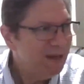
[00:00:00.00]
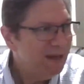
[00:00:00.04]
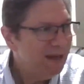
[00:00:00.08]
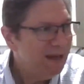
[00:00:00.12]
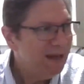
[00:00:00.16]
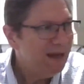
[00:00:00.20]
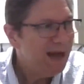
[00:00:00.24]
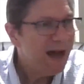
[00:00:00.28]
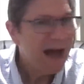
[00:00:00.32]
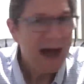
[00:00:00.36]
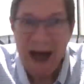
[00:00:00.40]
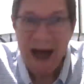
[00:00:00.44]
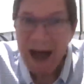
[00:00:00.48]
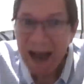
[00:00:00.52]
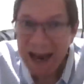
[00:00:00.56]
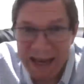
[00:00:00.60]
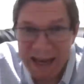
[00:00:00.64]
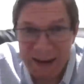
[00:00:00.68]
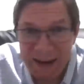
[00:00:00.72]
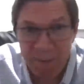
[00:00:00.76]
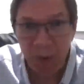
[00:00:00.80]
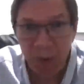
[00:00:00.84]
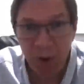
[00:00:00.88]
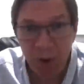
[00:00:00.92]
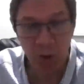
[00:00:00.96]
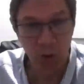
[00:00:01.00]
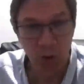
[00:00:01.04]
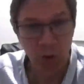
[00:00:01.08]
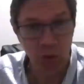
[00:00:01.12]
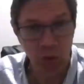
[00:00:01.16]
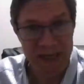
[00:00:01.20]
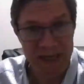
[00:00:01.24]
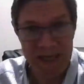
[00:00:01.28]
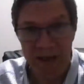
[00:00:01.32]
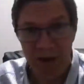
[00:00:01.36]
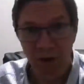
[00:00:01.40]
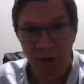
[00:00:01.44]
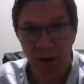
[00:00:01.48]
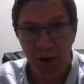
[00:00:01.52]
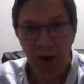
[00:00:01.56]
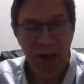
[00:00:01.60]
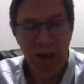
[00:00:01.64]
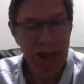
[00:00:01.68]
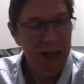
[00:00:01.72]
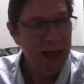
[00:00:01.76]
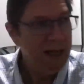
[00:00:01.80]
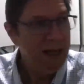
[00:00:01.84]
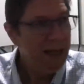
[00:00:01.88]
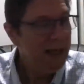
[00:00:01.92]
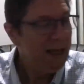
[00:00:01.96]
hyper real
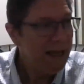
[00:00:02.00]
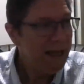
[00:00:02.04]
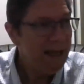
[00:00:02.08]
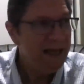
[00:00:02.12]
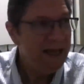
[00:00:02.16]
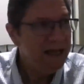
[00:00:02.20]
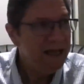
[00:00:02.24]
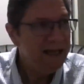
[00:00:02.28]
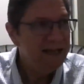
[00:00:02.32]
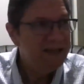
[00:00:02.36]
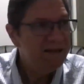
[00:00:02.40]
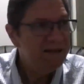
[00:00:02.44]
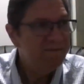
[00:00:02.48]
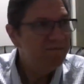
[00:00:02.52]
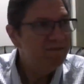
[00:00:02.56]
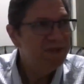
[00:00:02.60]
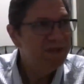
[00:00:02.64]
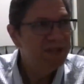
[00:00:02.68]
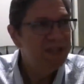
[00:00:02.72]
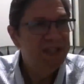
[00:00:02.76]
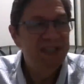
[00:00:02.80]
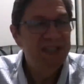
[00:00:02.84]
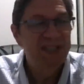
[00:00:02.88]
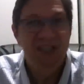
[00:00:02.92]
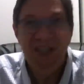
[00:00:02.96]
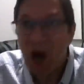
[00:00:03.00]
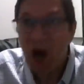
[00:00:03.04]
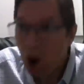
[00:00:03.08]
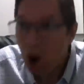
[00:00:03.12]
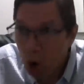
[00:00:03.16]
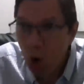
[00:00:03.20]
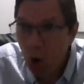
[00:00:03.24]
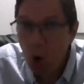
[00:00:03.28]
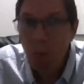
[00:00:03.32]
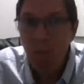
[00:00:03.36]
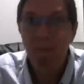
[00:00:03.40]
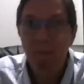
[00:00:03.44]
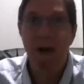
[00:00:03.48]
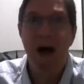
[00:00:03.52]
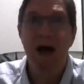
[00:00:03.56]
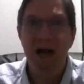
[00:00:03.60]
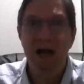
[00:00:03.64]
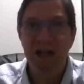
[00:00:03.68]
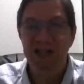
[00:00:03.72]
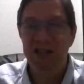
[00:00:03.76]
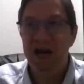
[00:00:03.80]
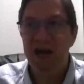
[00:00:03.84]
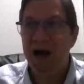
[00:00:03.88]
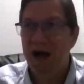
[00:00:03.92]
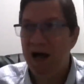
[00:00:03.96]
it is so
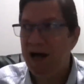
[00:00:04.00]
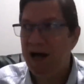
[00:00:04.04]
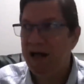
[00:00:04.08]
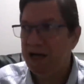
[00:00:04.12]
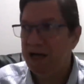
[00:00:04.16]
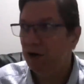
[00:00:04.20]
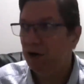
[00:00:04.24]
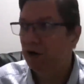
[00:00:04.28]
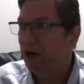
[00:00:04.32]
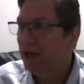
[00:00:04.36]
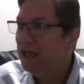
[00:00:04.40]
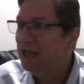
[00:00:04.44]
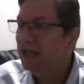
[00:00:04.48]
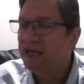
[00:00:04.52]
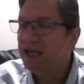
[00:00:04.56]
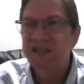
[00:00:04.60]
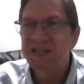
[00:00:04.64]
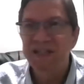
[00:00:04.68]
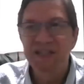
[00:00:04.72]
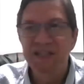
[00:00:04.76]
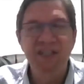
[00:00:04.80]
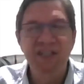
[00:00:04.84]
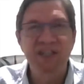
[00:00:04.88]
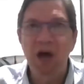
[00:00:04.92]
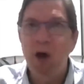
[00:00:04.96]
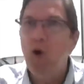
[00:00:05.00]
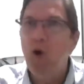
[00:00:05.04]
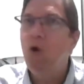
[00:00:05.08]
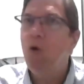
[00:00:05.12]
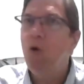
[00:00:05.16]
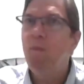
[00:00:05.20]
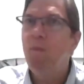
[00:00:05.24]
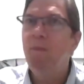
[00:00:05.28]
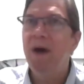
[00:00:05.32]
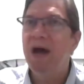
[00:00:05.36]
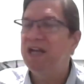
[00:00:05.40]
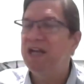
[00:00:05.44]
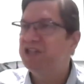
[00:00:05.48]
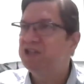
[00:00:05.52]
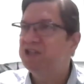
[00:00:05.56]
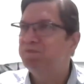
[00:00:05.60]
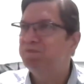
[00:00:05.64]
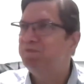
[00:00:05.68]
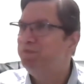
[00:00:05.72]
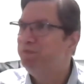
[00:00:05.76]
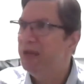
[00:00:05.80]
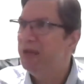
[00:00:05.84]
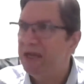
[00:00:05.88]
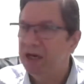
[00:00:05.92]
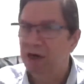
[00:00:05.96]
much higher. It is so much
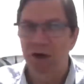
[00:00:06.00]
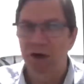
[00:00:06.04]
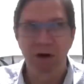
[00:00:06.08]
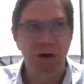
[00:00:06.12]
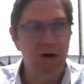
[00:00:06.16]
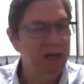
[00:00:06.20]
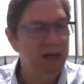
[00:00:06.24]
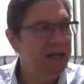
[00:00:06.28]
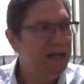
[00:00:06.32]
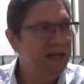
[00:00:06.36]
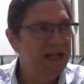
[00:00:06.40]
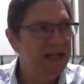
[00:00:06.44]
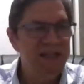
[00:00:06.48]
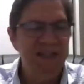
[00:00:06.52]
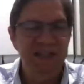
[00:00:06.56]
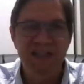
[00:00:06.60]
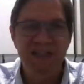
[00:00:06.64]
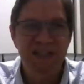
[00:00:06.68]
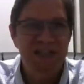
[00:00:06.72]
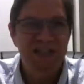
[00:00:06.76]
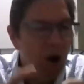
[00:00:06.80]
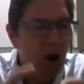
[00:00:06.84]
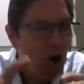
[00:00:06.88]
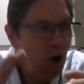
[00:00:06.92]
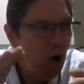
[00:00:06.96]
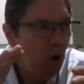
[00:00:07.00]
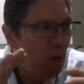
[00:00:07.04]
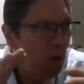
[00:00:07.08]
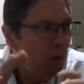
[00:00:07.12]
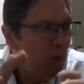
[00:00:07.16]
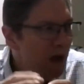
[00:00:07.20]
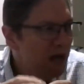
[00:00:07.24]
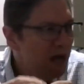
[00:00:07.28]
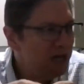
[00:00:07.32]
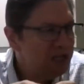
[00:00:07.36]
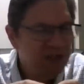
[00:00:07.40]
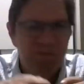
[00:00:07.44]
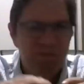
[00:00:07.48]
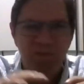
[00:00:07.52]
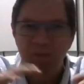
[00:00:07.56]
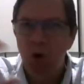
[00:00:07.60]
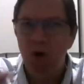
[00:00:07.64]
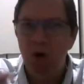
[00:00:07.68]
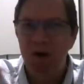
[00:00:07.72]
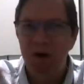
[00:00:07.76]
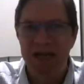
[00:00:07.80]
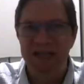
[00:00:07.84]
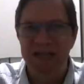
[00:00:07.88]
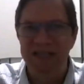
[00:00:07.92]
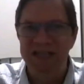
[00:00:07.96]
bigger. It is so much
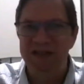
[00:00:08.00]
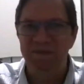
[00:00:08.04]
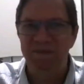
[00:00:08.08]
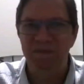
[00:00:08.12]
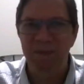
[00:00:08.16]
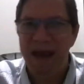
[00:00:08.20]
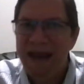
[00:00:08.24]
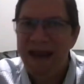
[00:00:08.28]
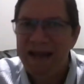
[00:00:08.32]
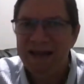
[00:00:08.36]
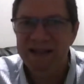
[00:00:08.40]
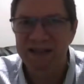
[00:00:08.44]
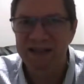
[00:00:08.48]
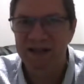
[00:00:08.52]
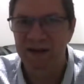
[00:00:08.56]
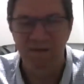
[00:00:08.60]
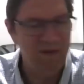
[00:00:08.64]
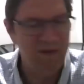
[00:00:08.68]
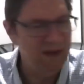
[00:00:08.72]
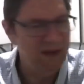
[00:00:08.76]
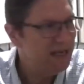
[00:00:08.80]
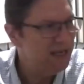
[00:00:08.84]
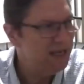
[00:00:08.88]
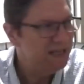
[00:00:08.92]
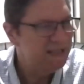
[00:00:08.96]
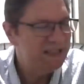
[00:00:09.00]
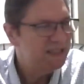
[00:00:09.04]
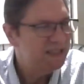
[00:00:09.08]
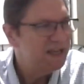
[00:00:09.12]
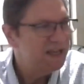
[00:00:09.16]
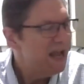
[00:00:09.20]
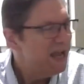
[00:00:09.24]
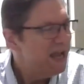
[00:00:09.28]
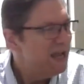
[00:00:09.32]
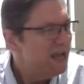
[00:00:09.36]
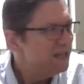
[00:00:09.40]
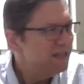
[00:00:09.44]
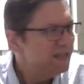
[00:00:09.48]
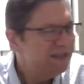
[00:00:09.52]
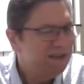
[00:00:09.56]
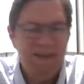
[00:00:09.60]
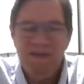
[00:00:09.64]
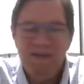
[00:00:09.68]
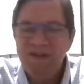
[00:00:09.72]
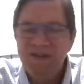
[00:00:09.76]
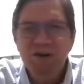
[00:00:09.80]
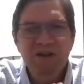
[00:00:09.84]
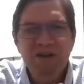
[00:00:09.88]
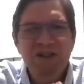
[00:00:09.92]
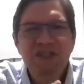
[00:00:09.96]
more expansive. It is,
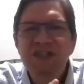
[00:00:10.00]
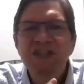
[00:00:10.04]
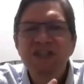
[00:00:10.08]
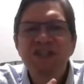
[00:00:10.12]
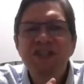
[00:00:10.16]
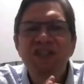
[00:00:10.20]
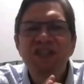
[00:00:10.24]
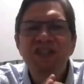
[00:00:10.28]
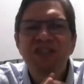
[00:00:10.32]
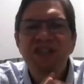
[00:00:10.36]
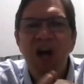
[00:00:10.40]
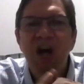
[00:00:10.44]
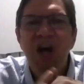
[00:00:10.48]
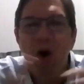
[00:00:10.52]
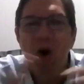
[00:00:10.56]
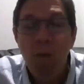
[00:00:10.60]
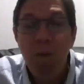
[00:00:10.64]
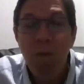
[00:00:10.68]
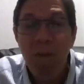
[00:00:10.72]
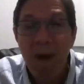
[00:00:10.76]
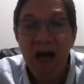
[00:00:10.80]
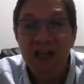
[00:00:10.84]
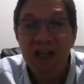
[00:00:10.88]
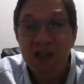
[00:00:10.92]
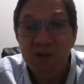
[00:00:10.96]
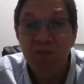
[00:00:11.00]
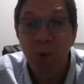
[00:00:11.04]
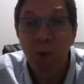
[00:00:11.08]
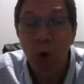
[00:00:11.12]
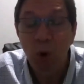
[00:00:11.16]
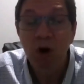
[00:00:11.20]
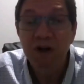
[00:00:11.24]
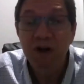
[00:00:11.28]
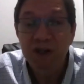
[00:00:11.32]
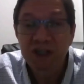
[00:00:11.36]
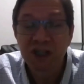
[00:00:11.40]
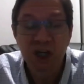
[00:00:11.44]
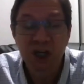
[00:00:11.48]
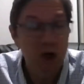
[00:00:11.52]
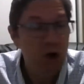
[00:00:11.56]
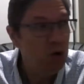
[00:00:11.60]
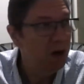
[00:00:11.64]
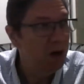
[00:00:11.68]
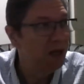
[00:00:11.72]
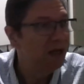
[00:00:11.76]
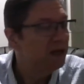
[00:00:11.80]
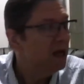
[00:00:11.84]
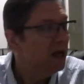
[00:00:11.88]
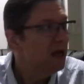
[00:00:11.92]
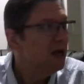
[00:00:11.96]
there's just so much more to
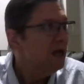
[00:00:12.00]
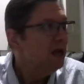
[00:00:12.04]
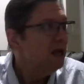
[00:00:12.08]
it.